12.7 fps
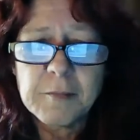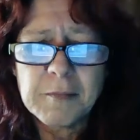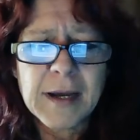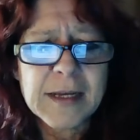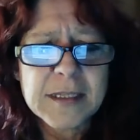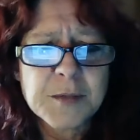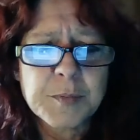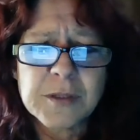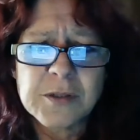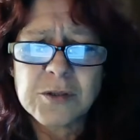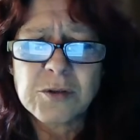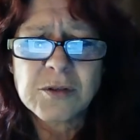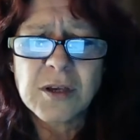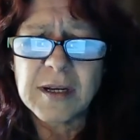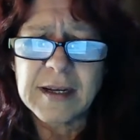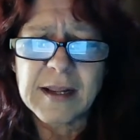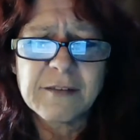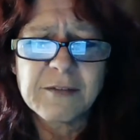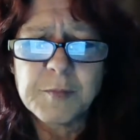My husband has also
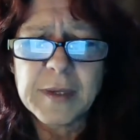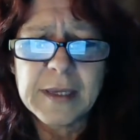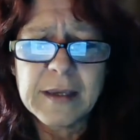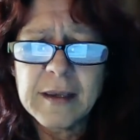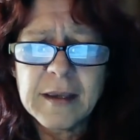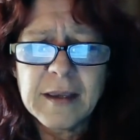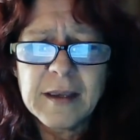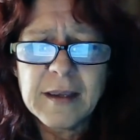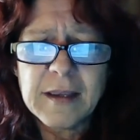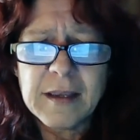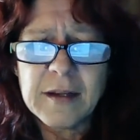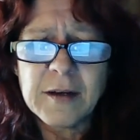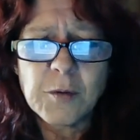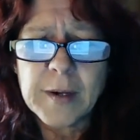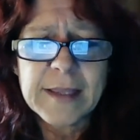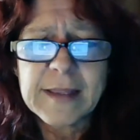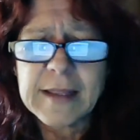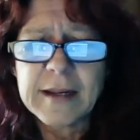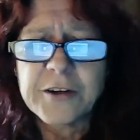loved me in a way
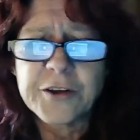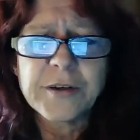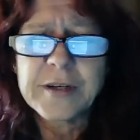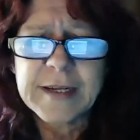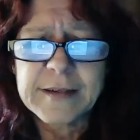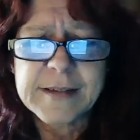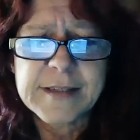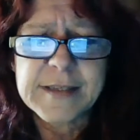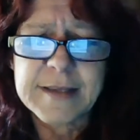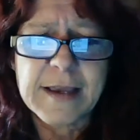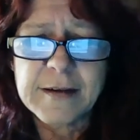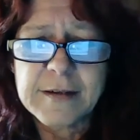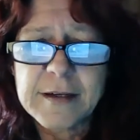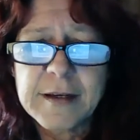that I don't understand.